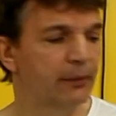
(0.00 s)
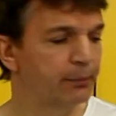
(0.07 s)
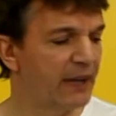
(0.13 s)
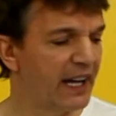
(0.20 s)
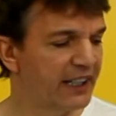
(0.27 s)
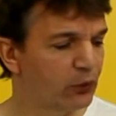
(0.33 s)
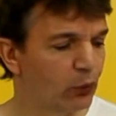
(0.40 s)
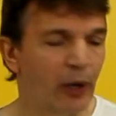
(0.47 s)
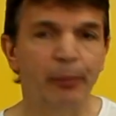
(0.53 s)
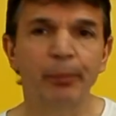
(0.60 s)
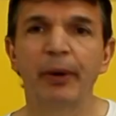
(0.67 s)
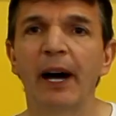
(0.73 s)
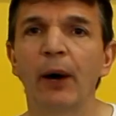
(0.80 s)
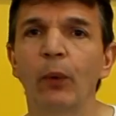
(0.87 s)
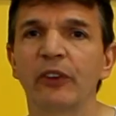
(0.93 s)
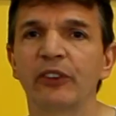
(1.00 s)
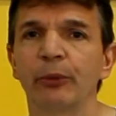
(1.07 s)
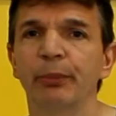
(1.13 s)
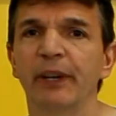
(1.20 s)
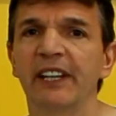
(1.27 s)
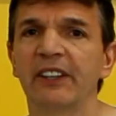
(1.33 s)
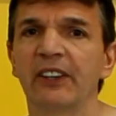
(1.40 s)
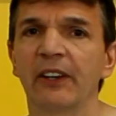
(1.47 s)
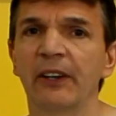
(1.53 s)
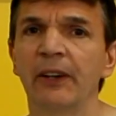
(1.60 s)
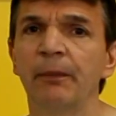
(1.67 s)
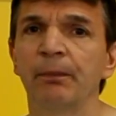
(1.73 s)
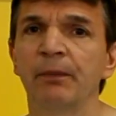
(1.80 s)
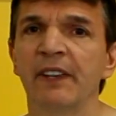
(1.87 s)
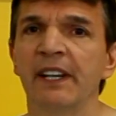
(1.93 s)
My grandpa was a baker.